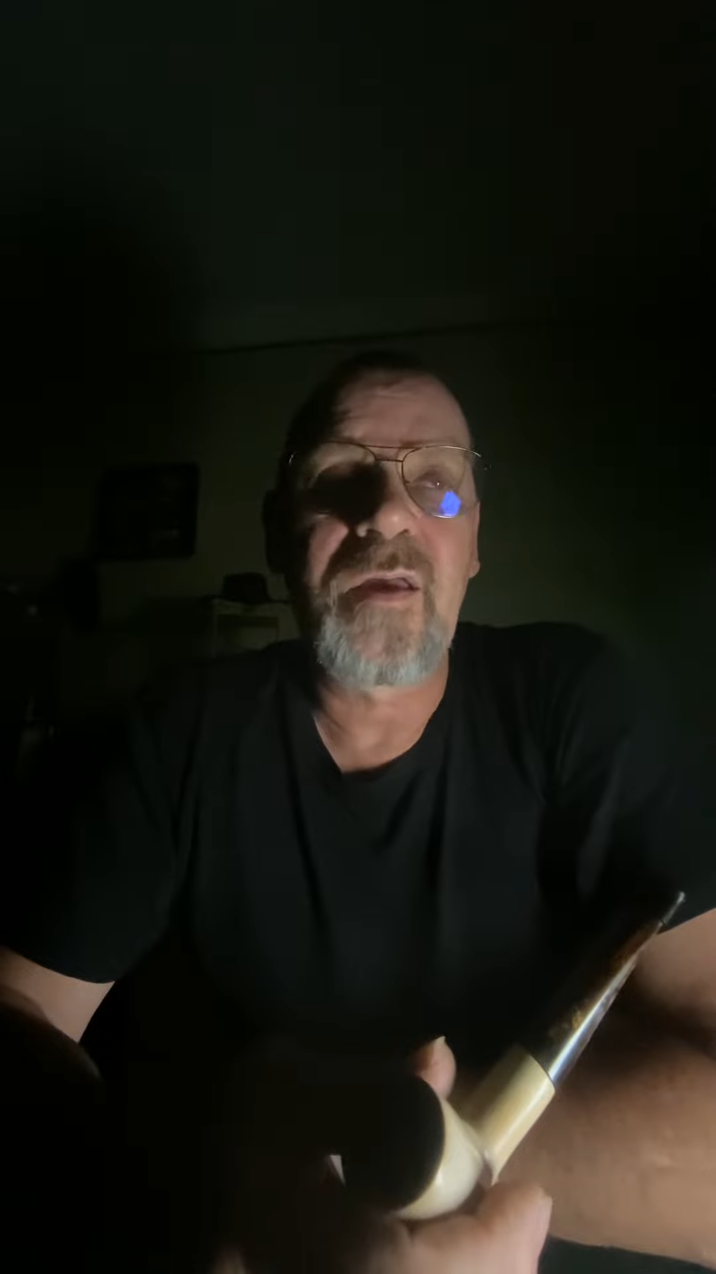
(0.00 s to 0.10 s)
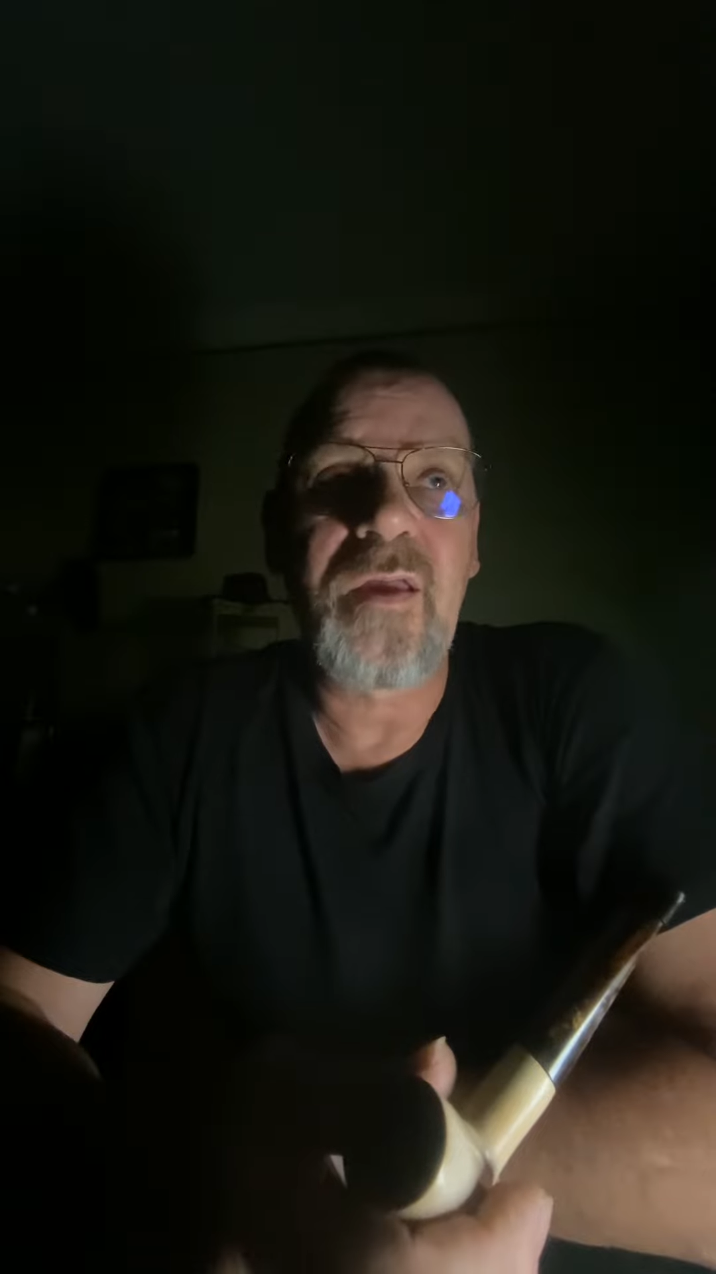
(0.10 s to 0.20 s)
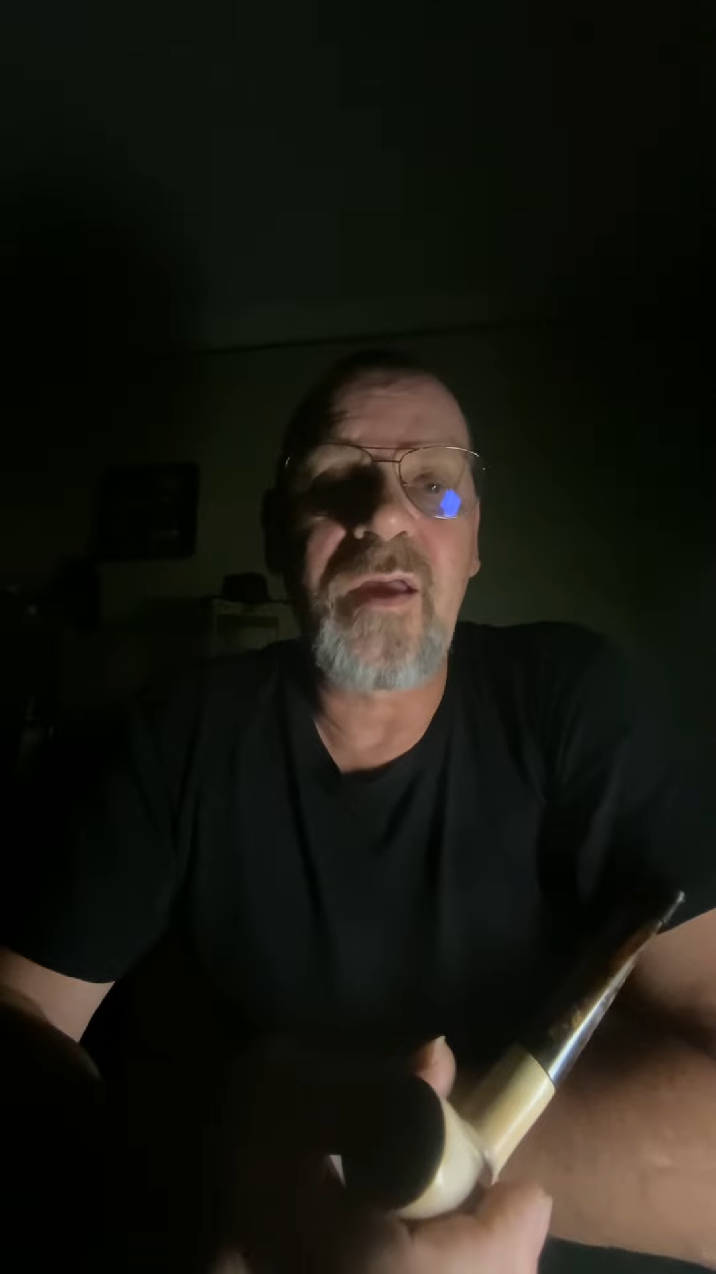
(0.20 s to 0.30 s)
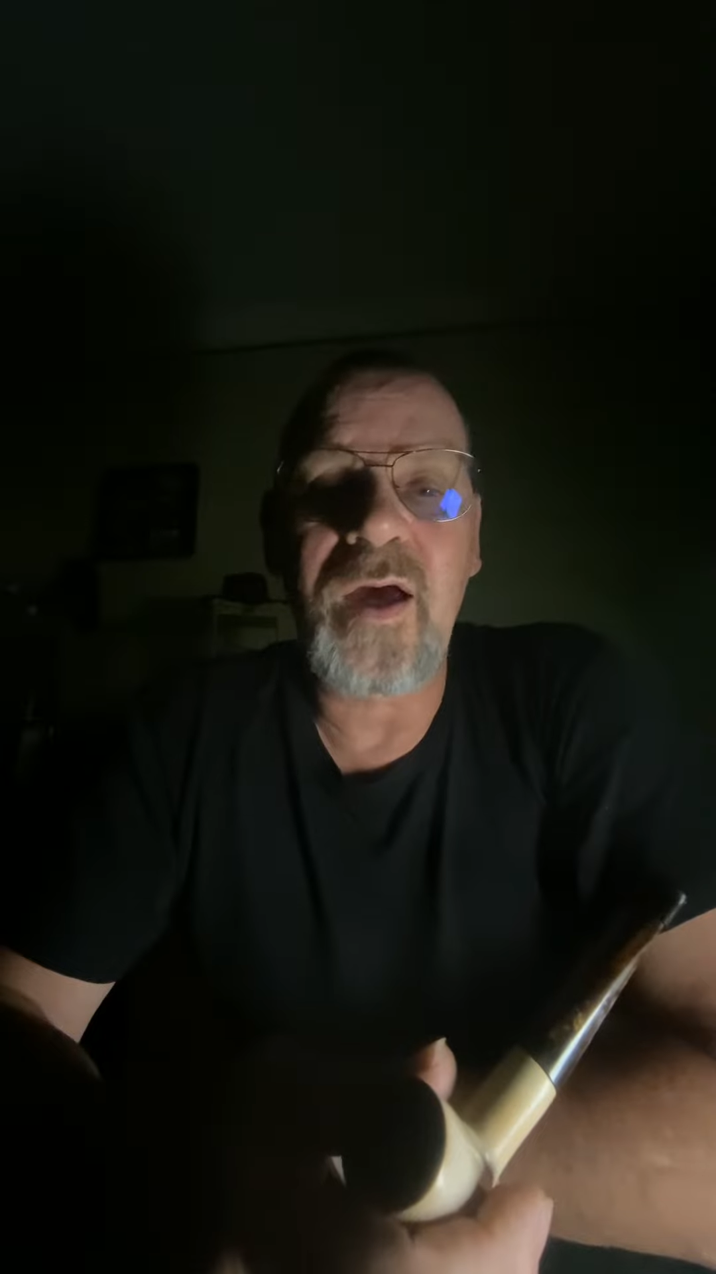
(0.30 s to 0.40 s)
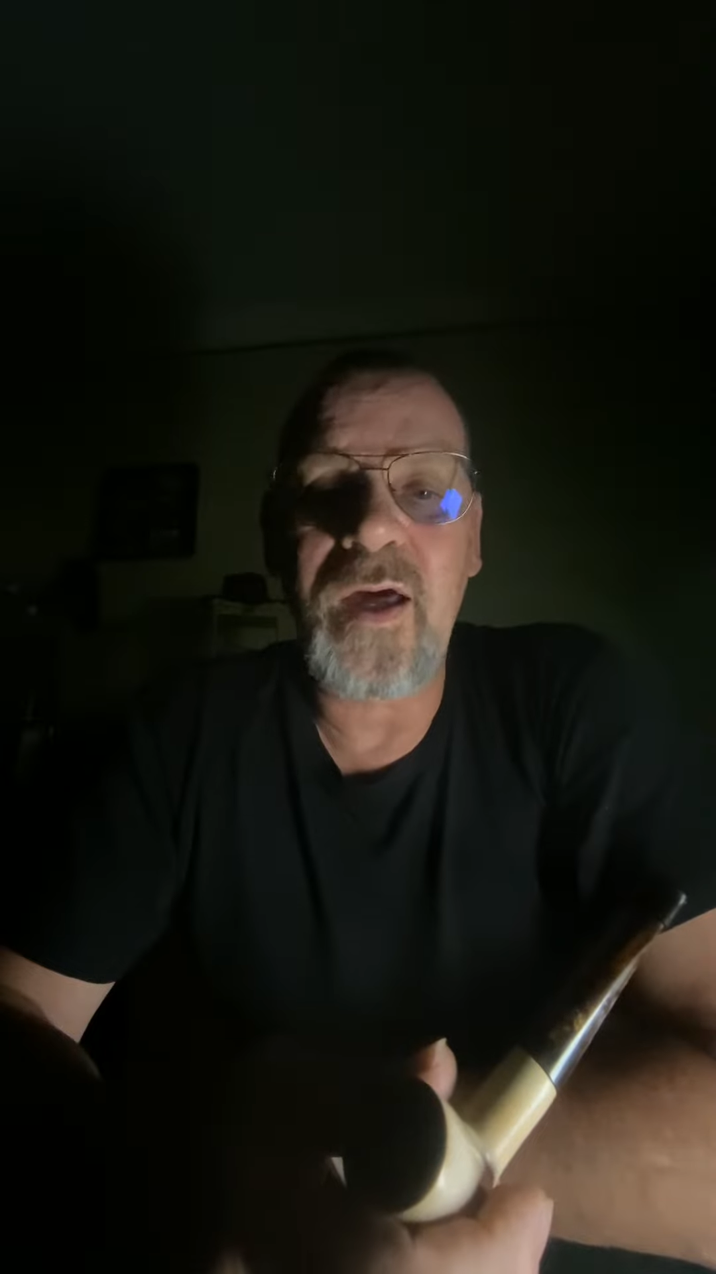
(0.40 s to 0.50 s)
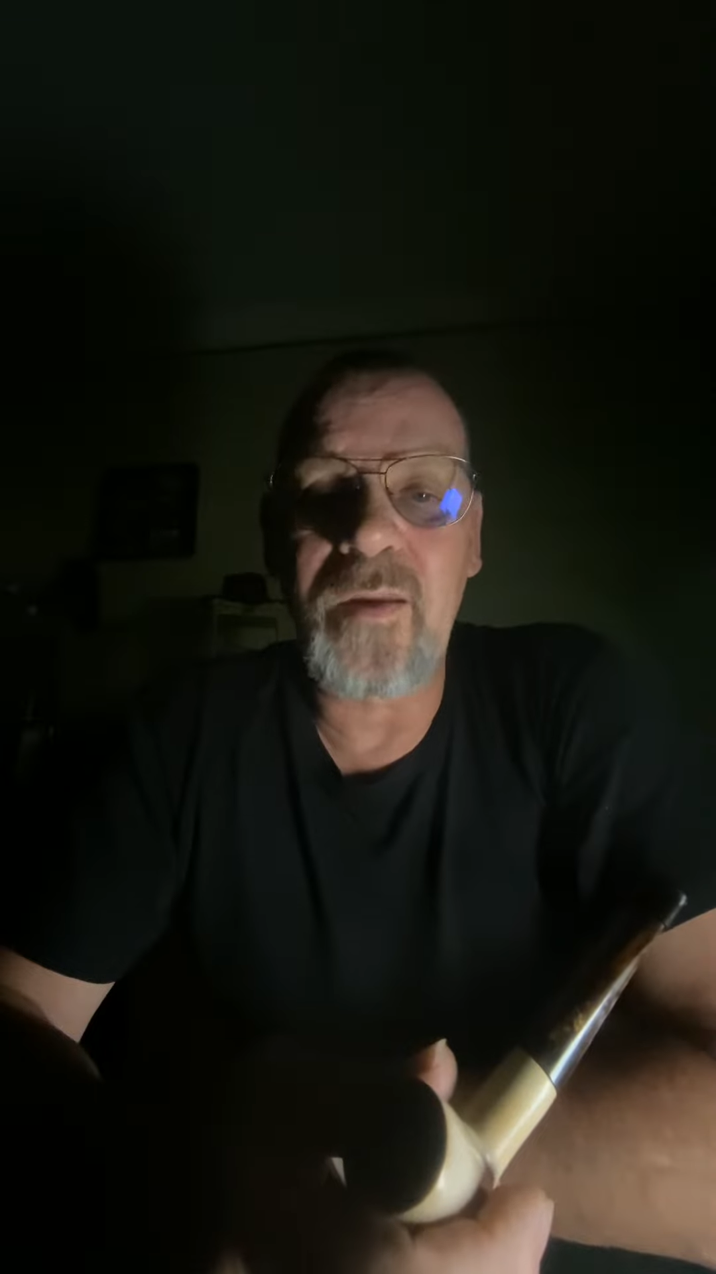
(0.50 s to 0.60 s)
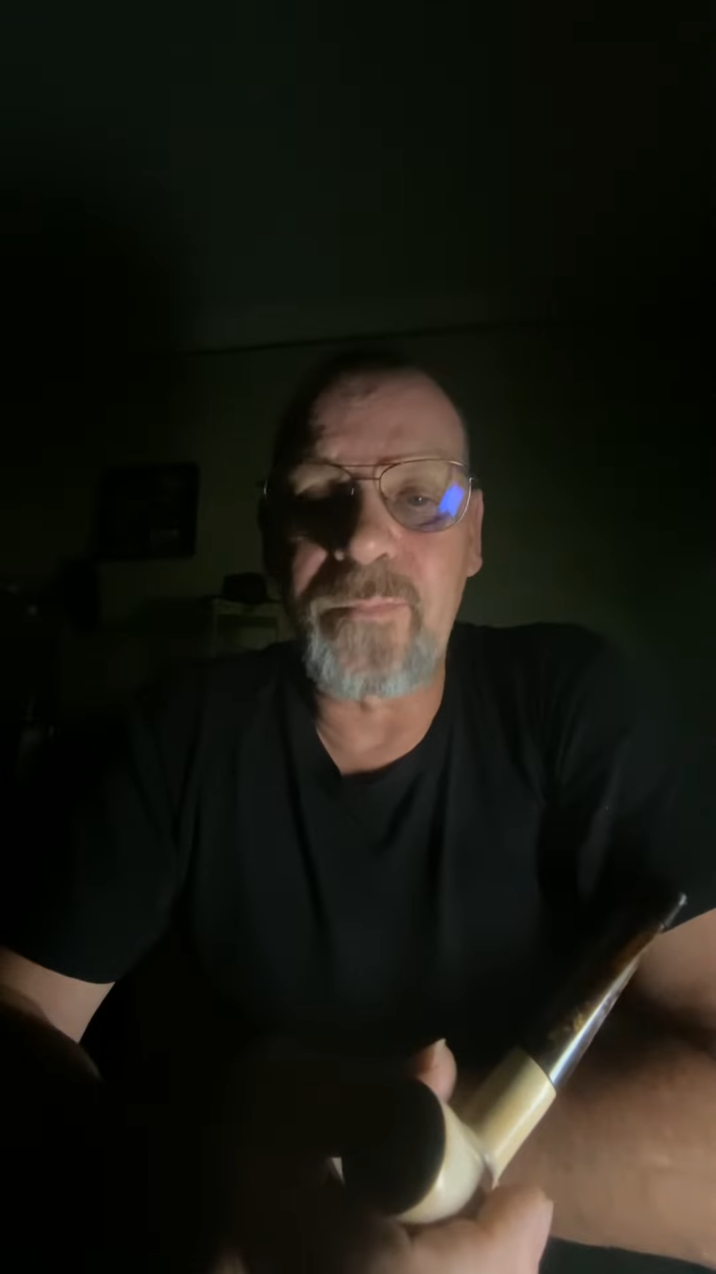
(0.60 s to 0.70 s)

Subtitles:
he had a